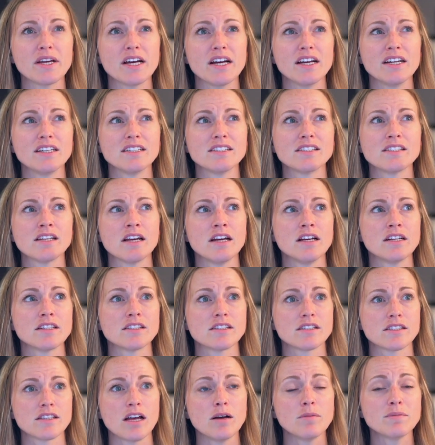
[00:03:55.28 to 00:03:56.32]
Because
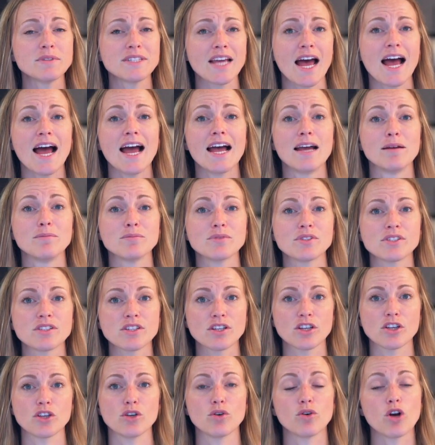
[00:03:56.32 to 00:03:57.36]
sometimes
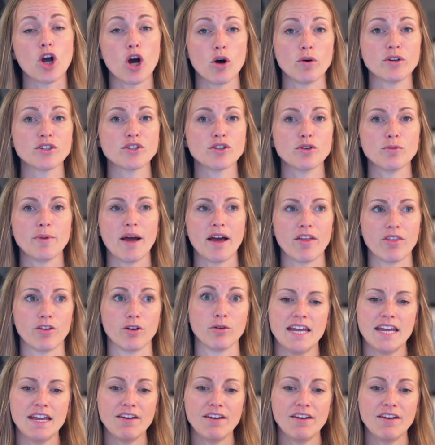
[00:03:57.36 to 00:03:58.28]
you'll go into a bathroom.